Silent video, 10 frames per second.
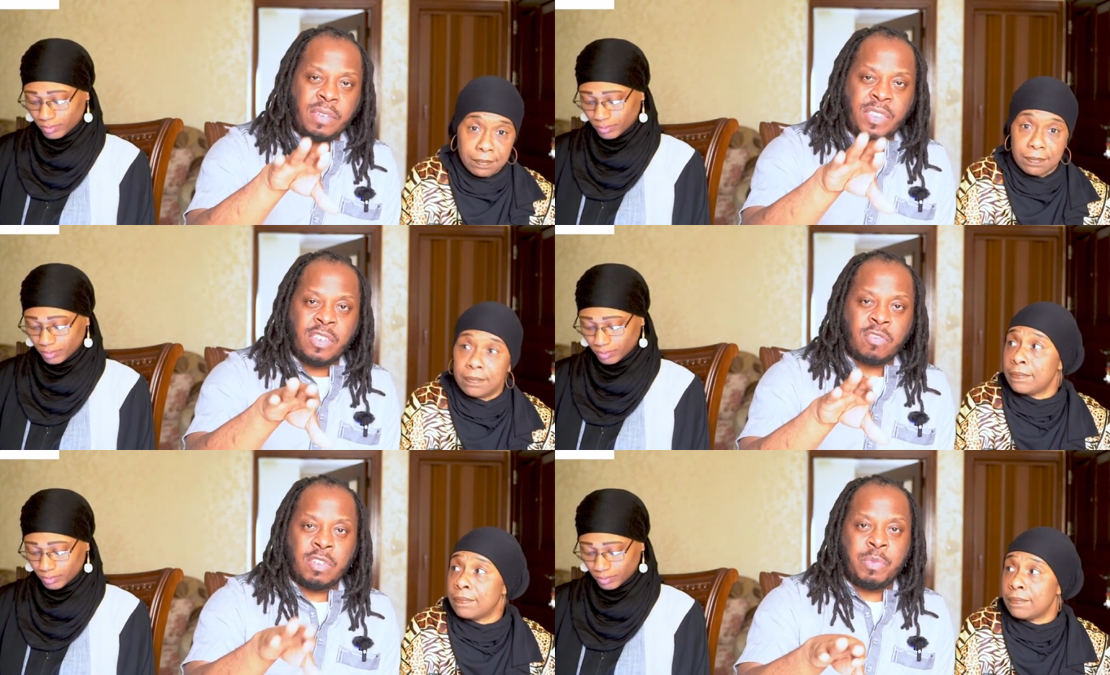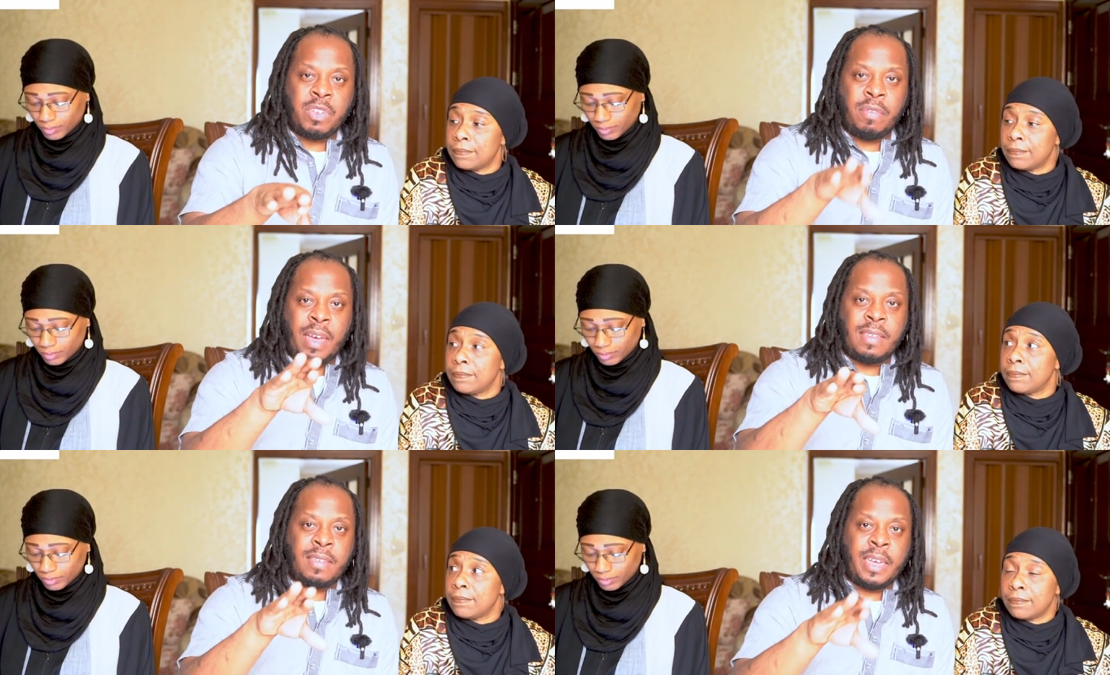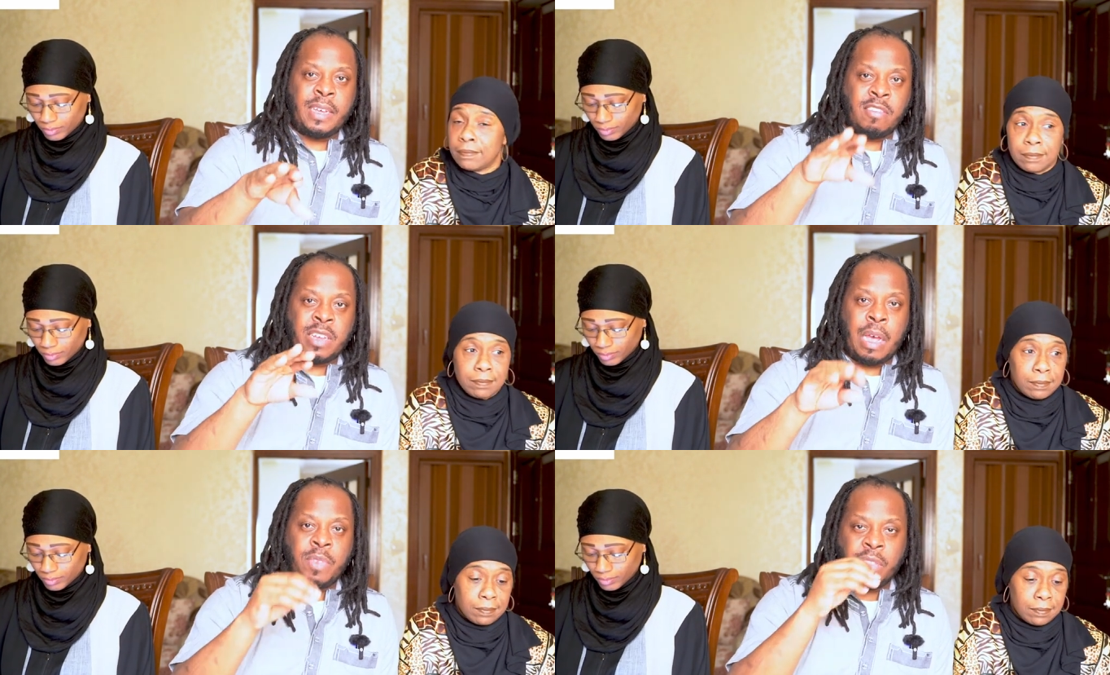Speaker 1: of this scripture of Isaiah
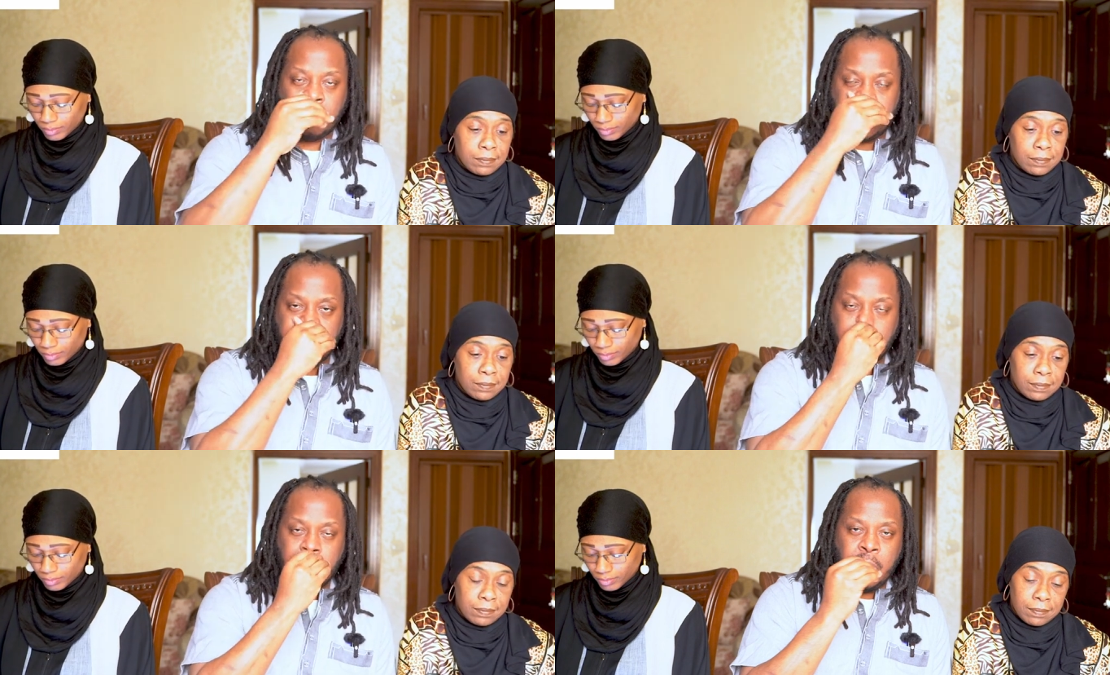chapter 3,